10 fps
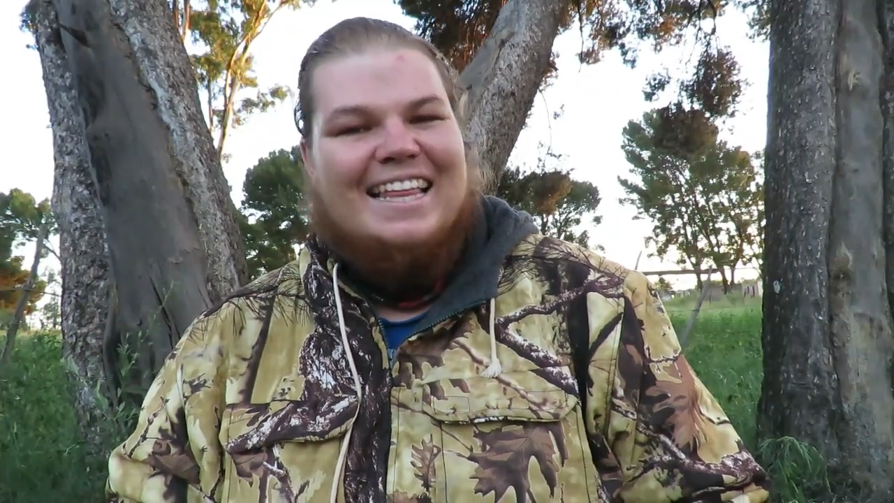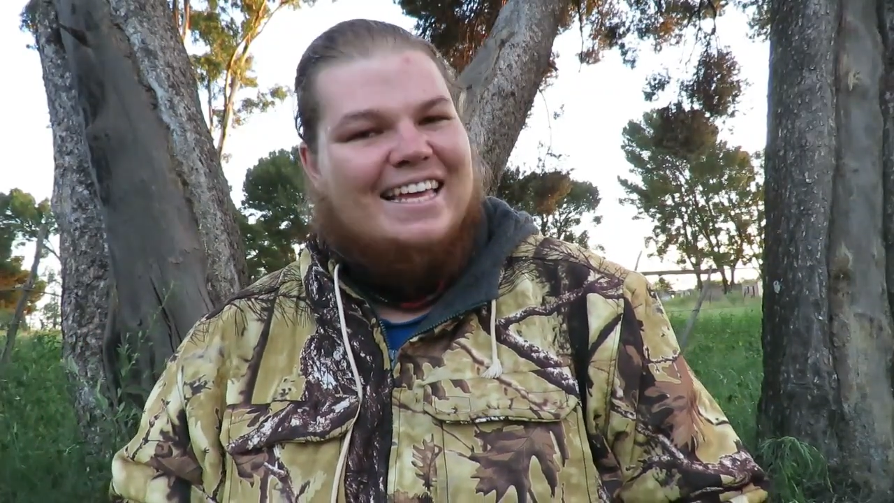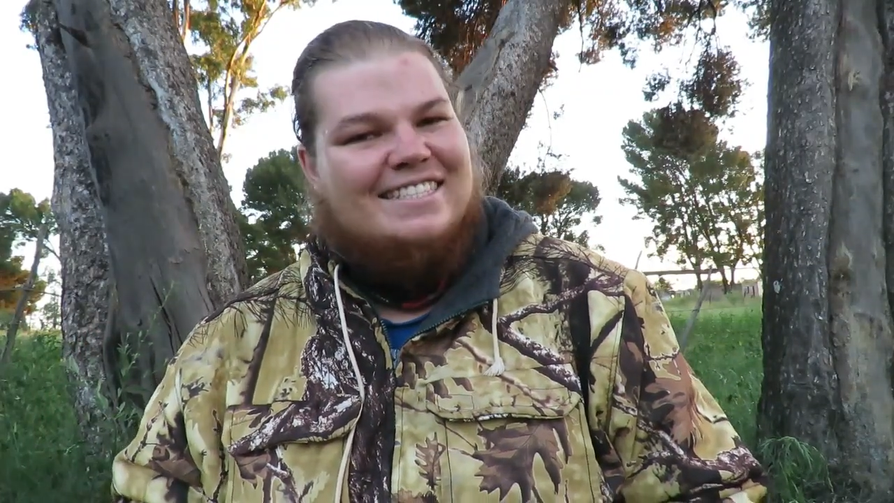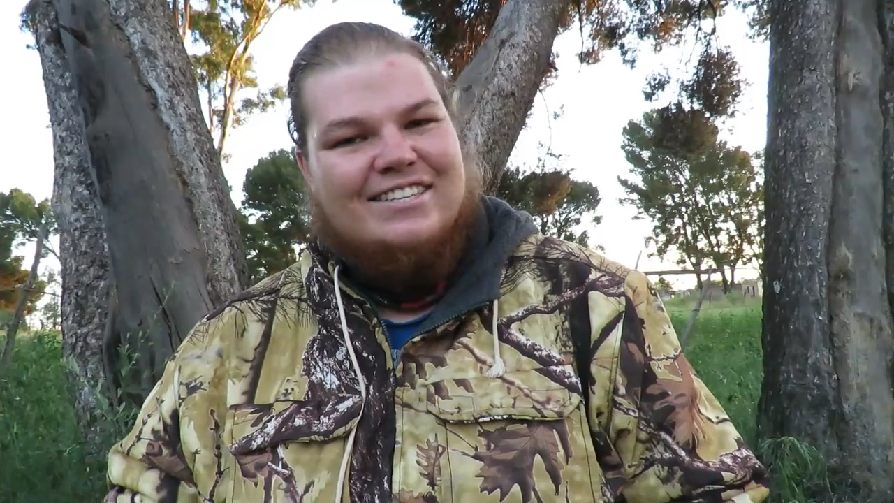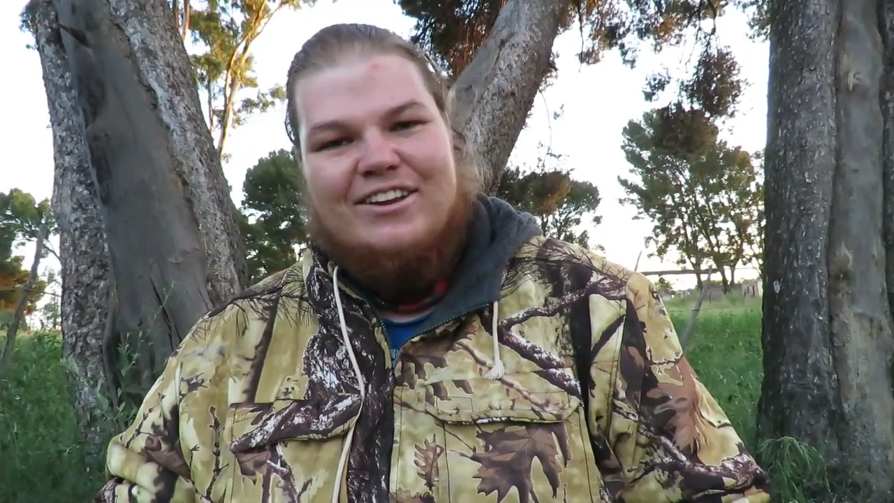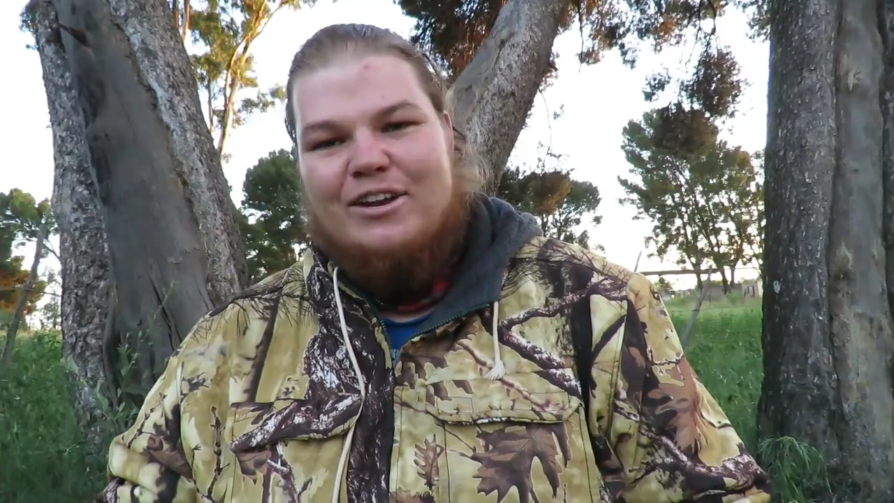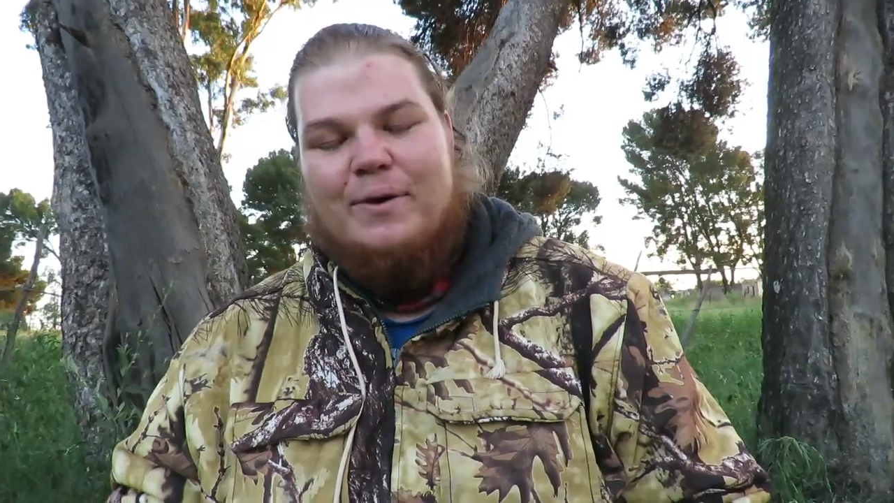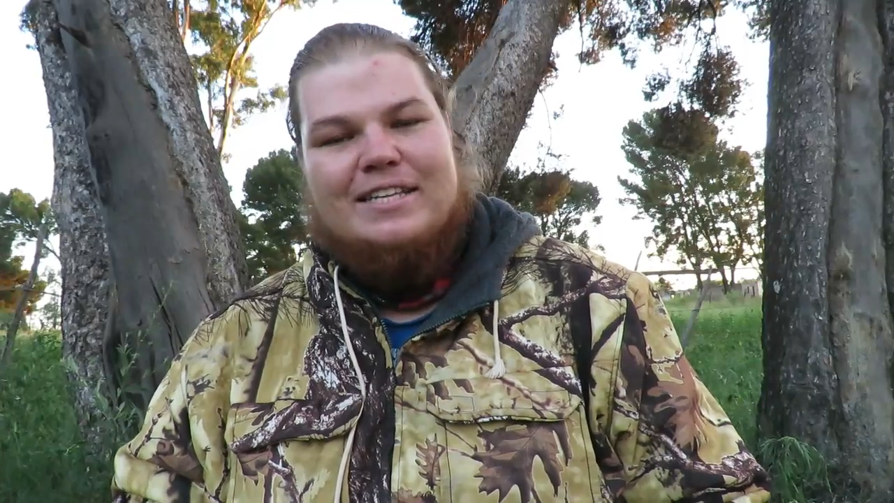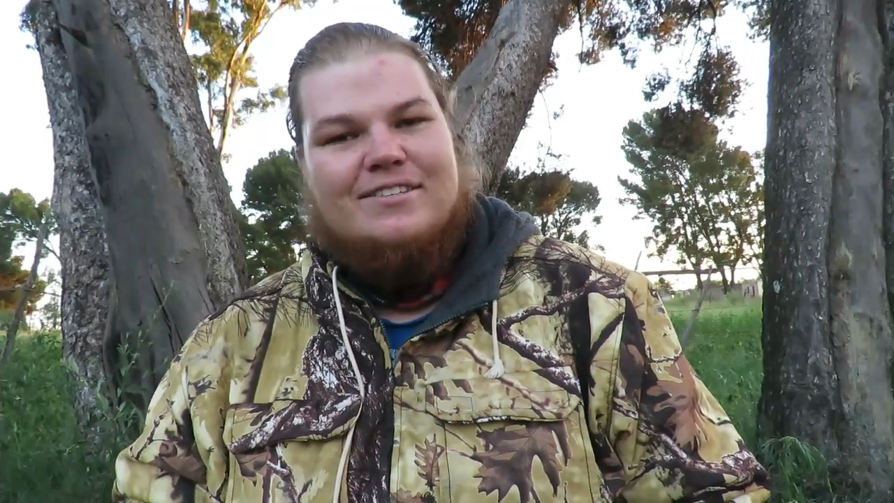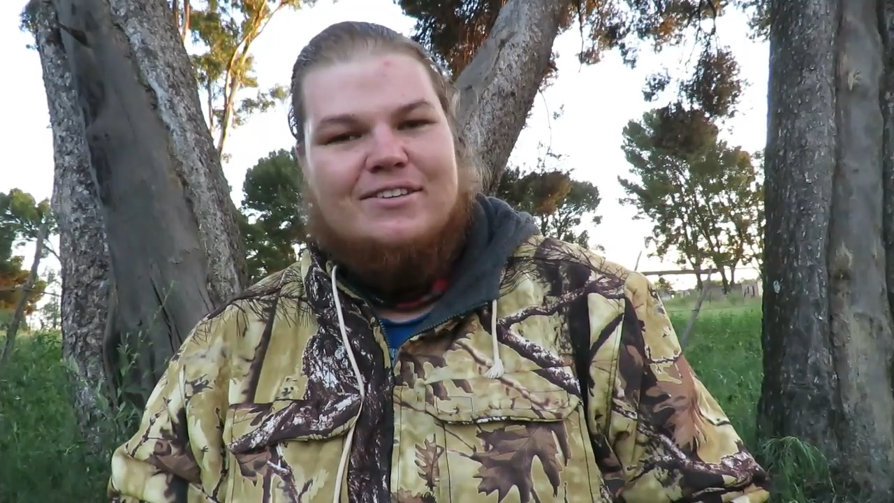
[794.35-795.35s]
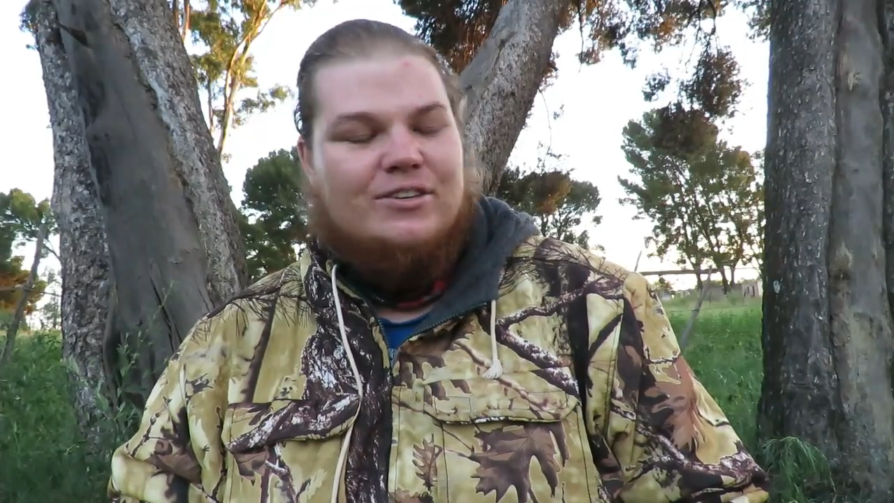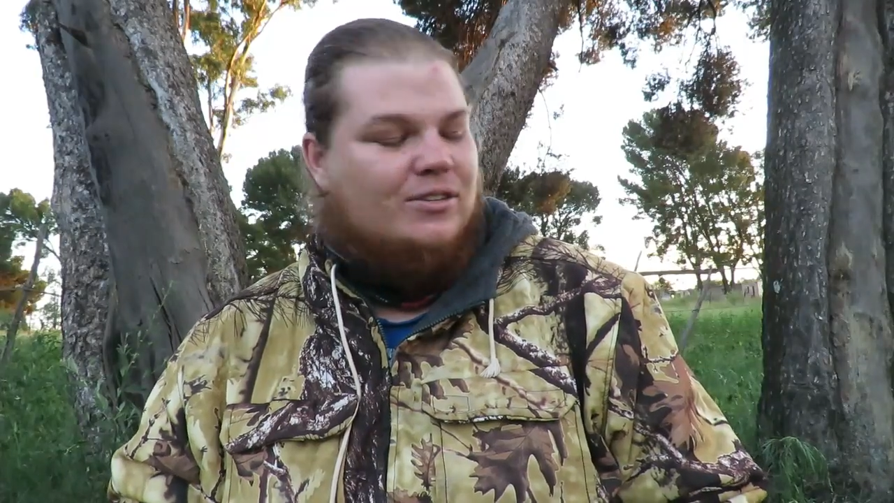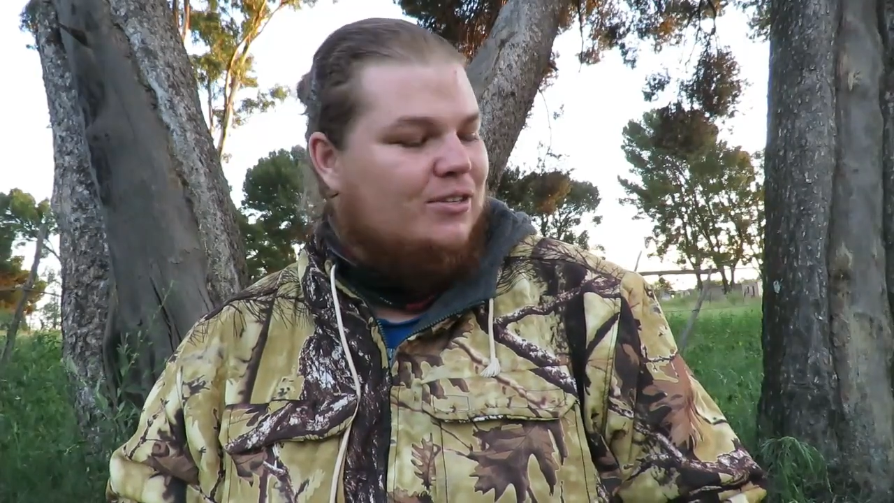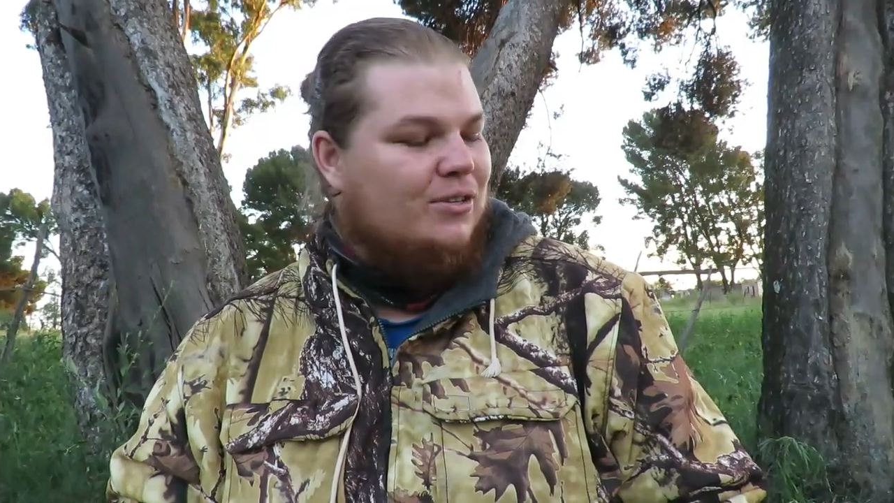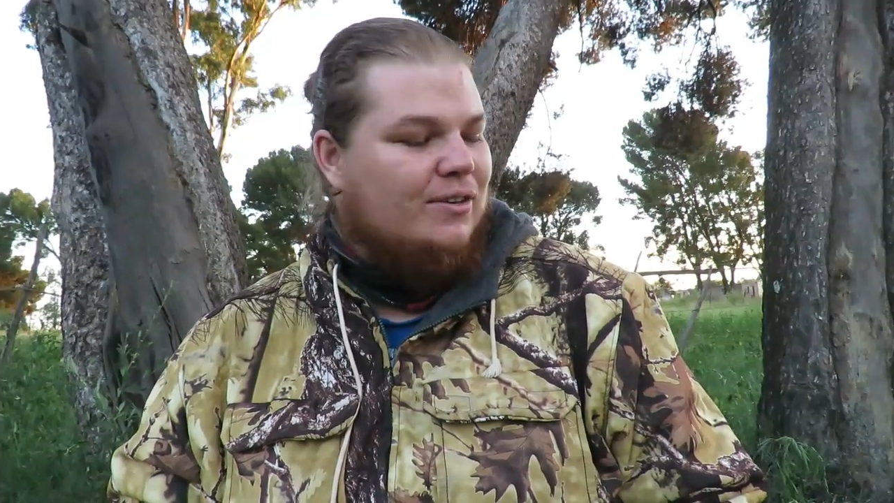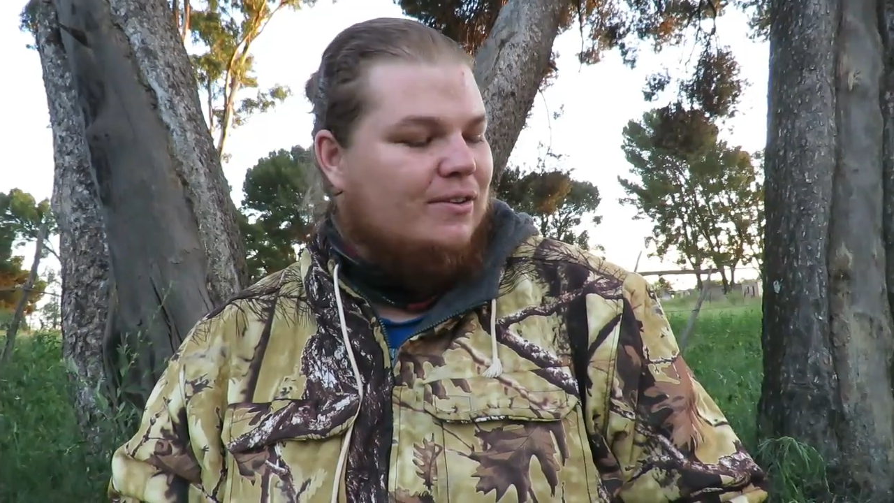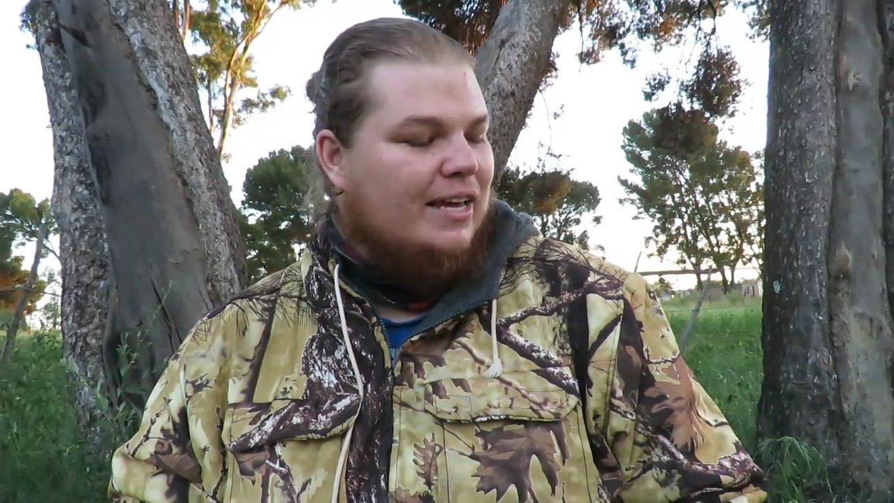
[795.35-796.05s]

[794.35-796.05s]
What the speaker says: That's the only way to